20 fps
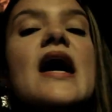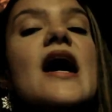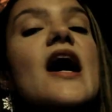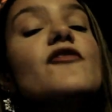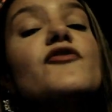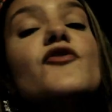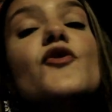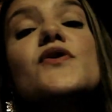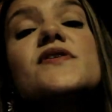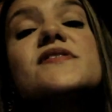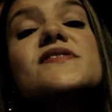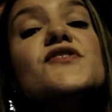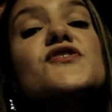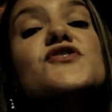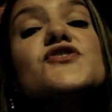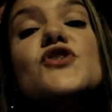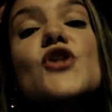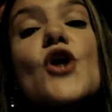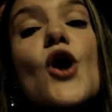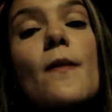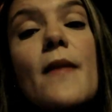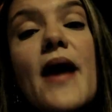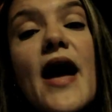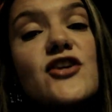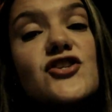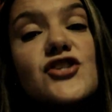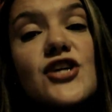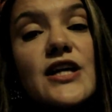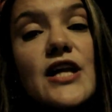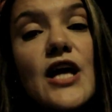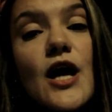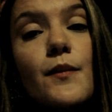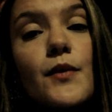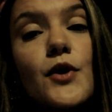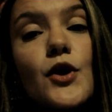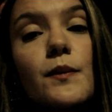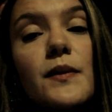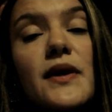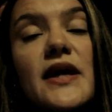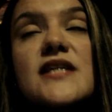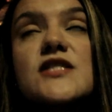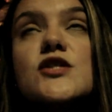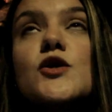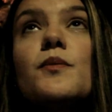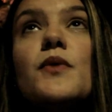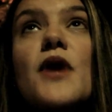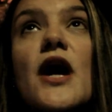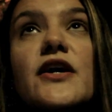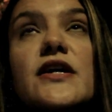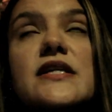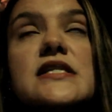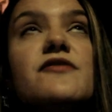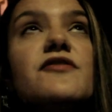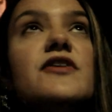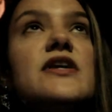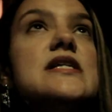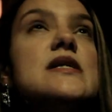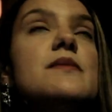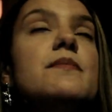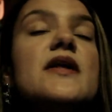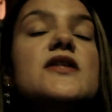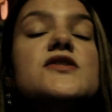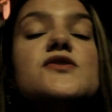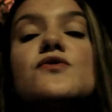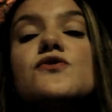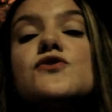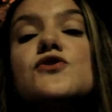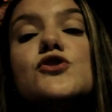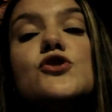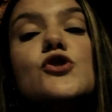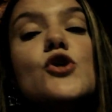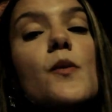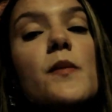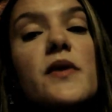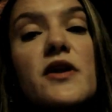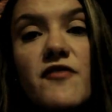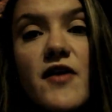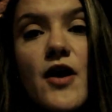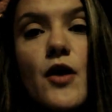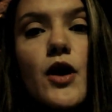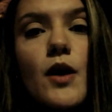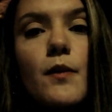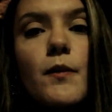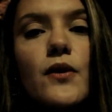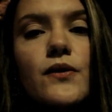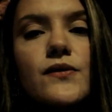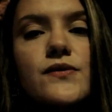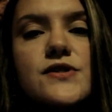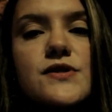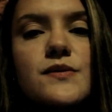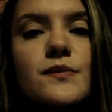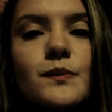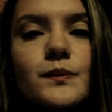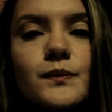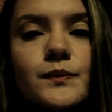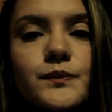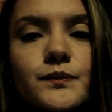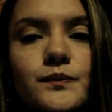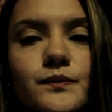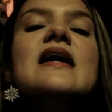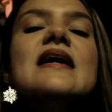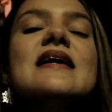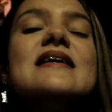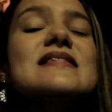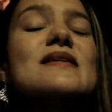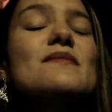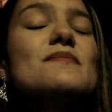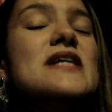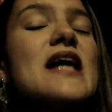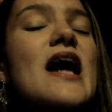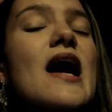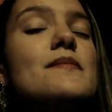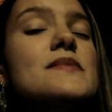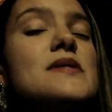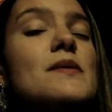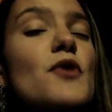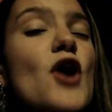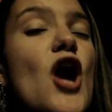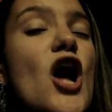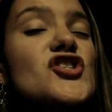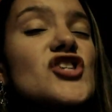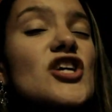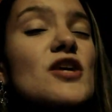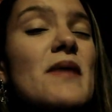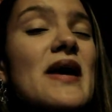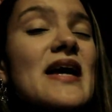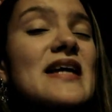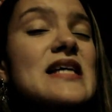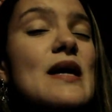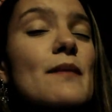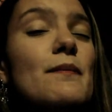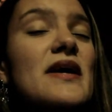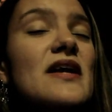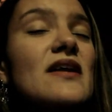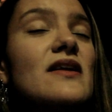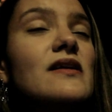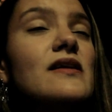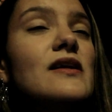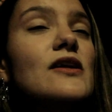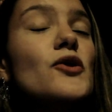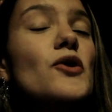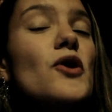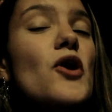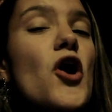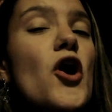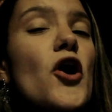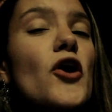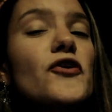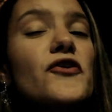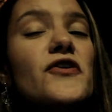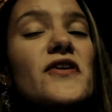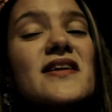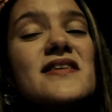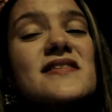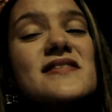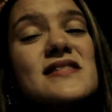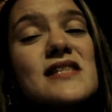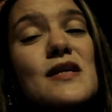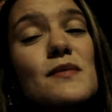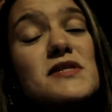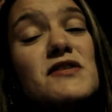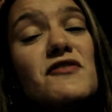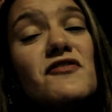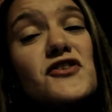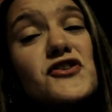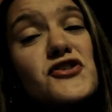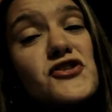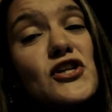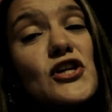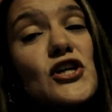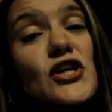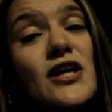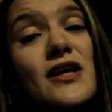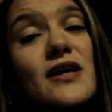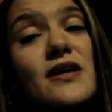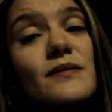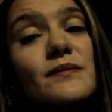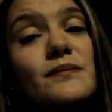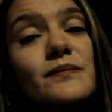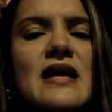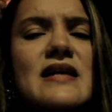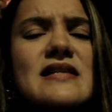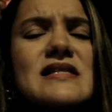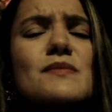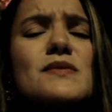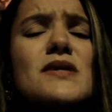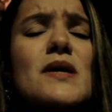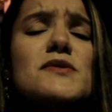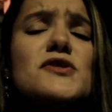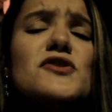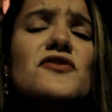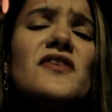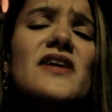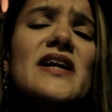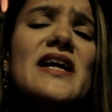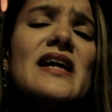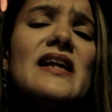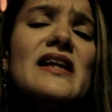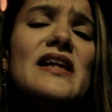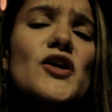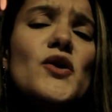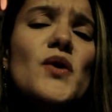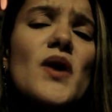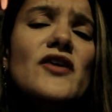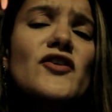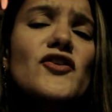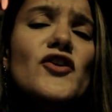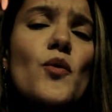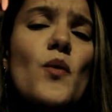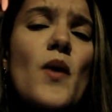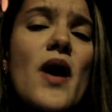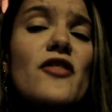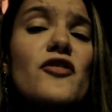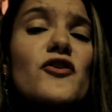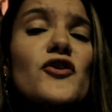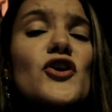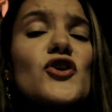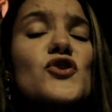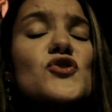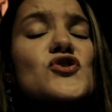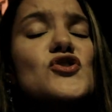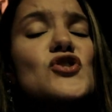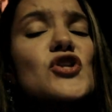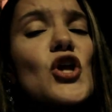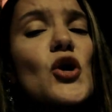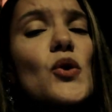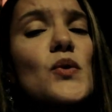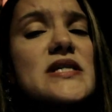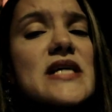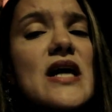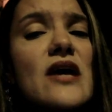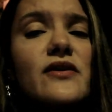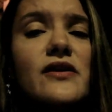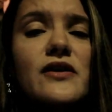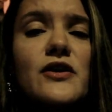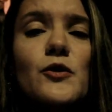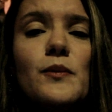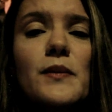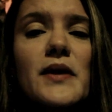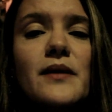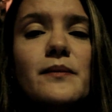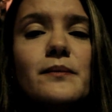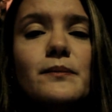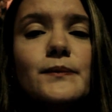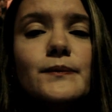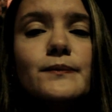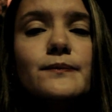Of course, there's no magic number because your productivity depends on so many variables. Sometimes a project may end up being a little harder than it seemed at first look. Sometimes you're feeling a little under the weather and you slow down a little bit.